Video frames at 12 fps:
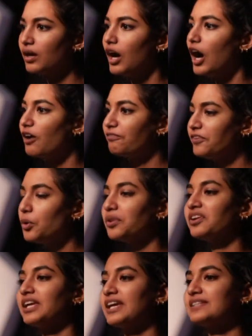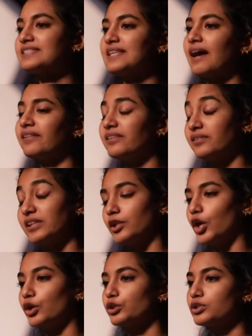A few other kids silently
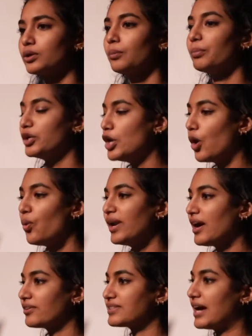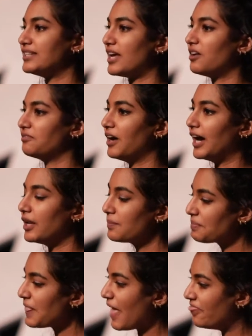looked, but no one else identified,
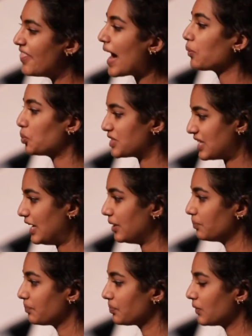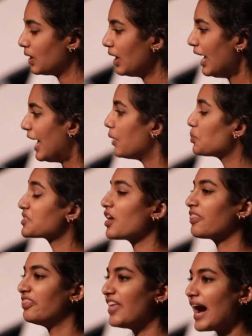and that was it. It was
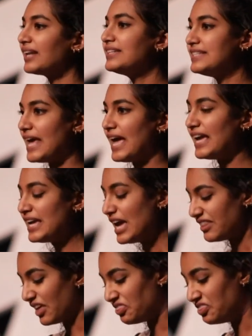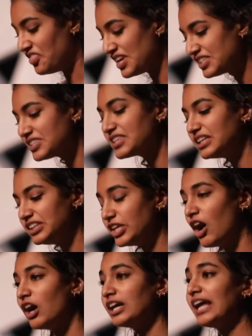on that day that this
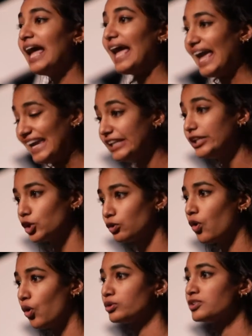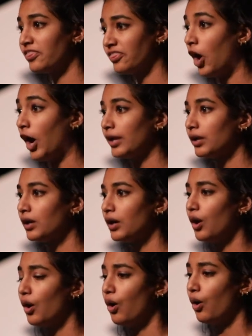young 8-year-old thought,
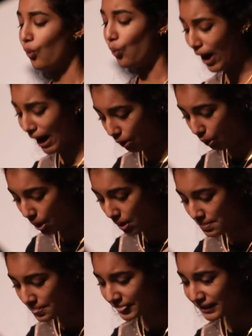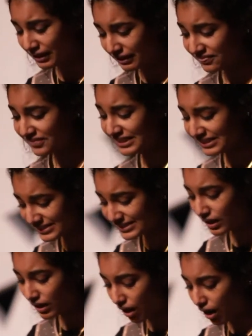"Wow, these
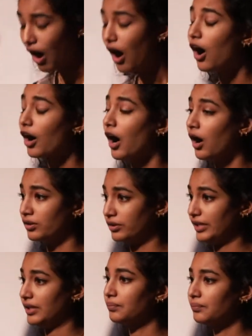are ugly."